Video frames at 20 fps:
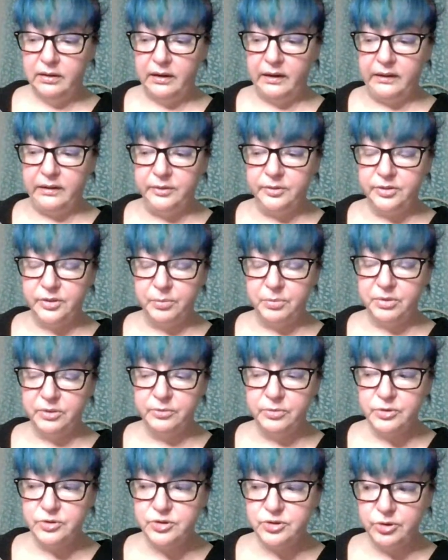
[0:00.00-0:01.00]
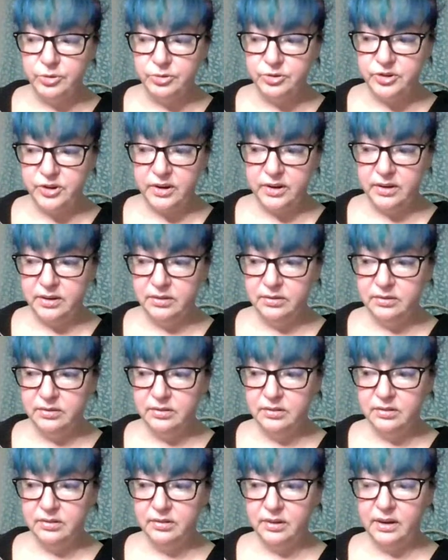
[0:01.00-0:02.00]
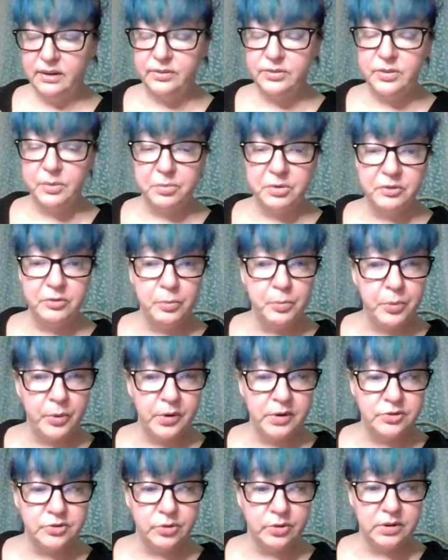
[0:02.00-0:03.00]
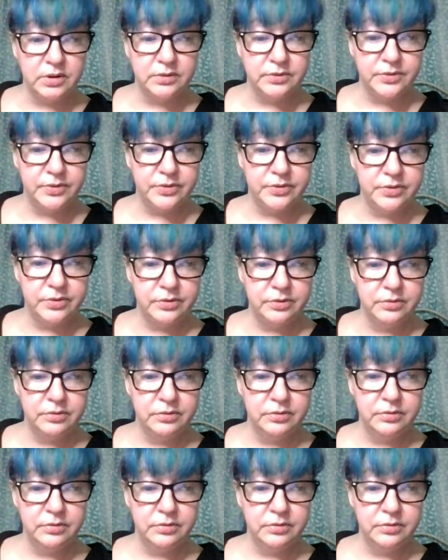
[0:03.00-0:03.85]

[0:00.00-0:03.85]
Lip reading: I have something for Shuji. I have something for boy shorts.